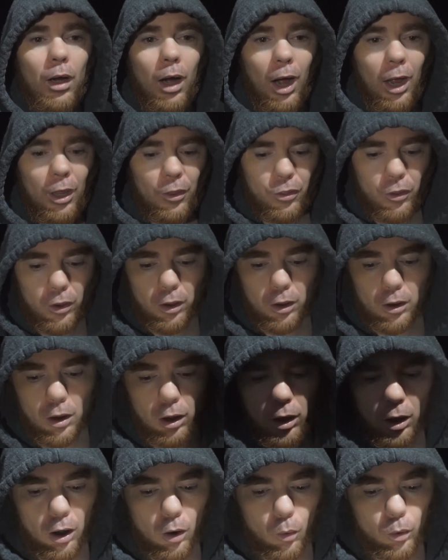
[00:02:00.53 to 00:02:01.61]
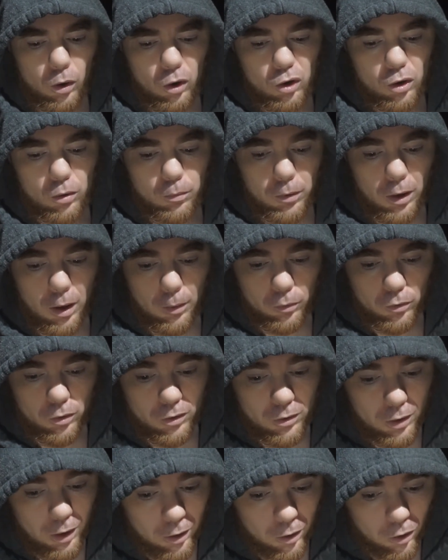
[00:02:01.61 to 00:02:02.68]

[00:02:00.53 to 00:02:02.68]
I think we should be able to see